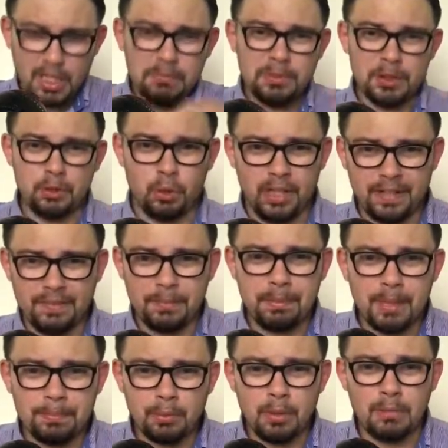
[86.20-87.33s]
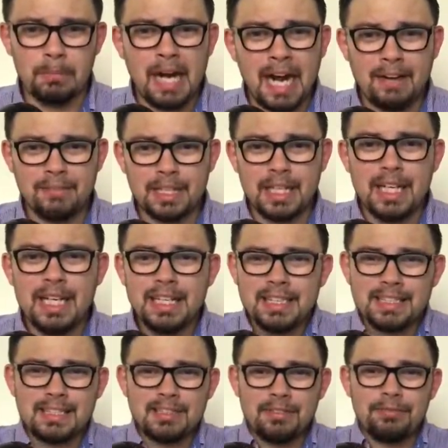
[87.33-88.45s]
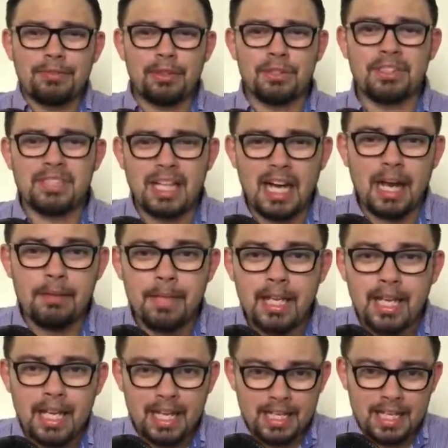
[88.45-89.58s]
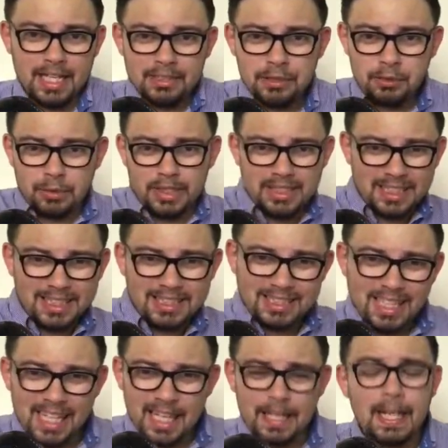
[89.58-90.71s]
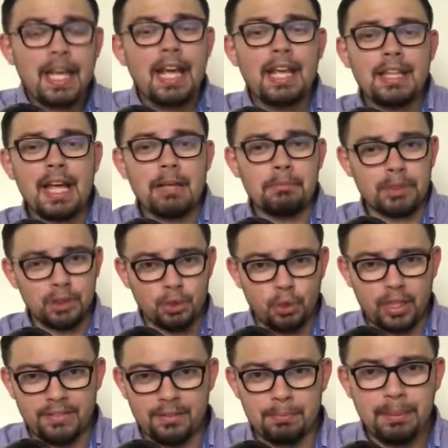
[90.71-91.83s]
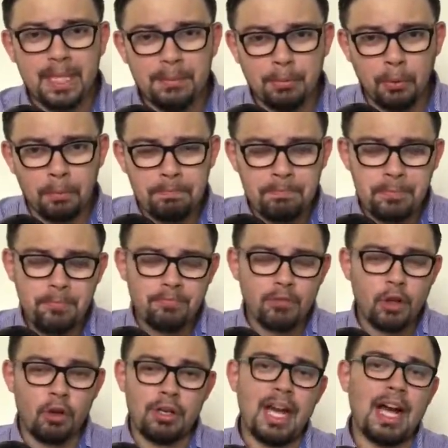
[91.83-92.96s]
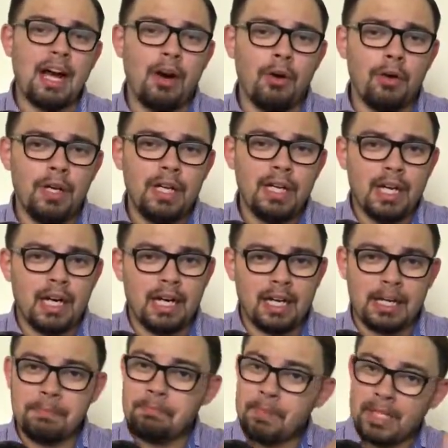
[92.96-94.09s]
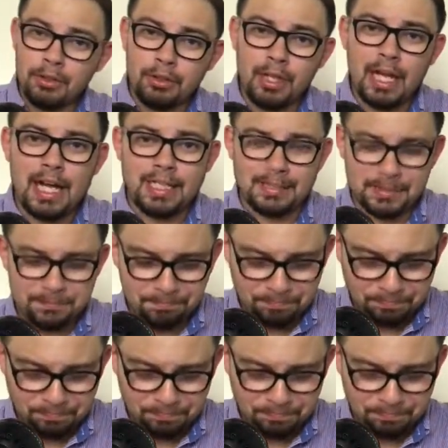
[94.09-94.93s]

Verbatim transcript: majority of the people were in poverty. This is the first time in history since then that majority of the people are now uh, in middle class.